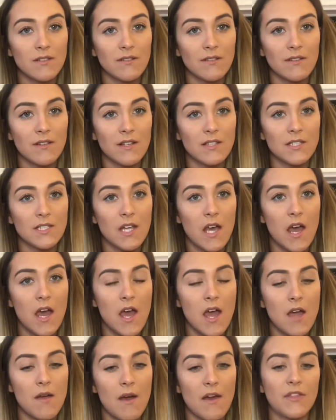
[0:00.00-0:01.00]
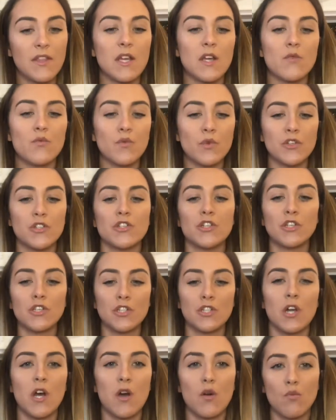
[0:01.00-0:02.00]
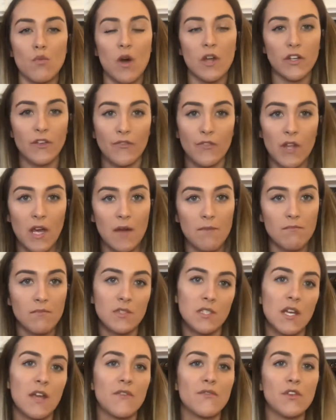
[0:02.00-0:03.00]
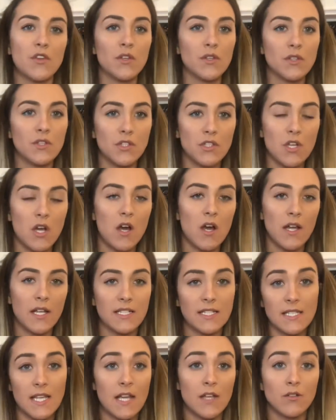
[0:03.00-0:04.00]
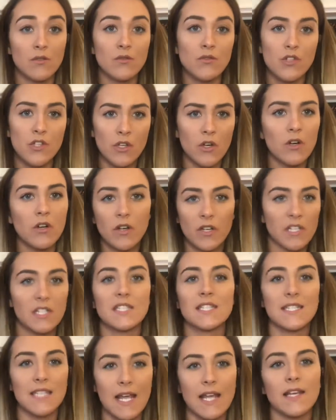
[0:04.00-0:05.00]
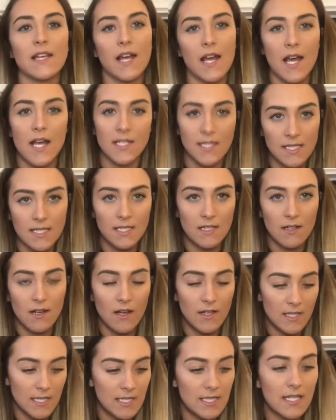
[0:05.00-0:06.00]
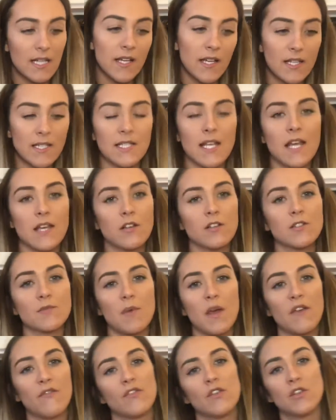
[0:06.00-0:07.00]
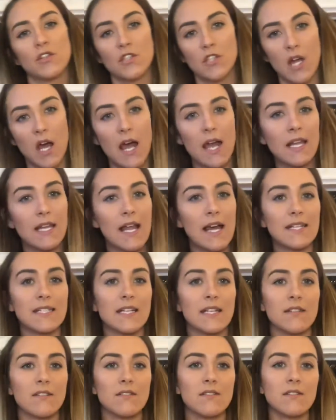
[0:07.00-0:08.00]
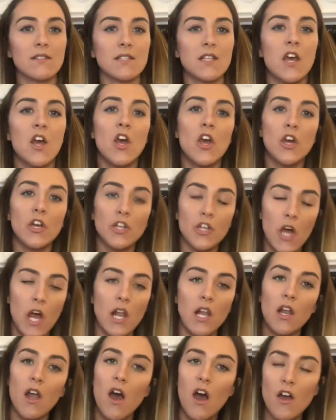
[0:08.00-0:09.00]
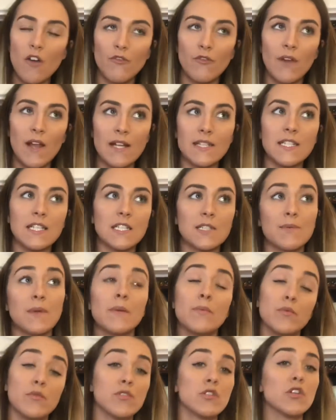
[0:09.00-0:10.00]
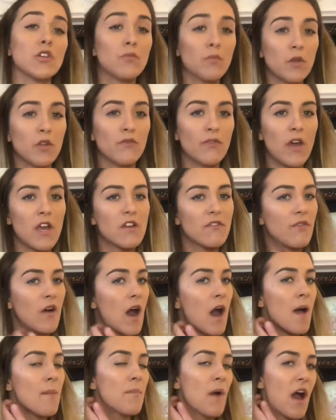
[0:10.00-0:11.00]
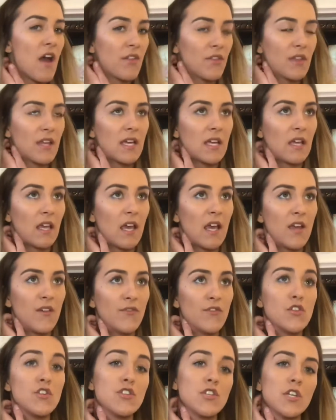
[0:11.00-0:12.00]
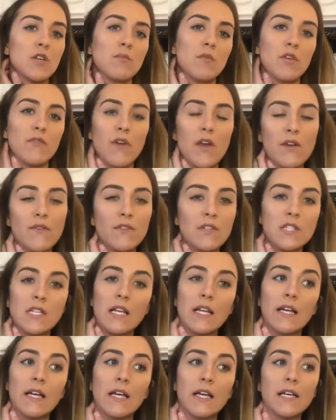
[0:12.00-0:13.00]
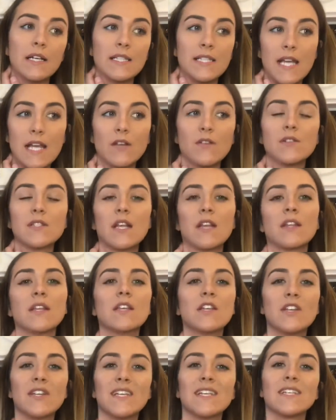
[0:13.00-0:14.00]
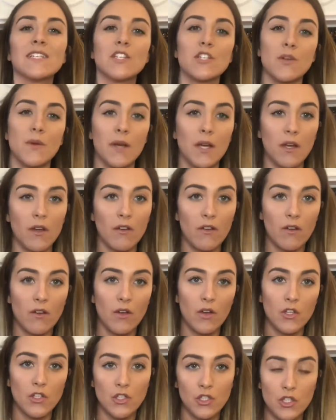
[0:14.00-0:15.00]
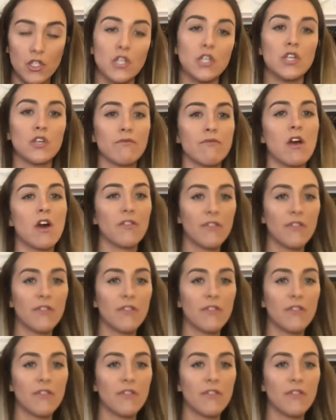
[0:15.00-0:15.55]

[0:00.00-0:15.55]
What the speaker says: So I think once you start one of them, so if you start in sales, you're going to stick at sales. But if you start at lettings, a lot of lettings people do move over. But I think if you do move over to sales, I think you need to do it sooner rather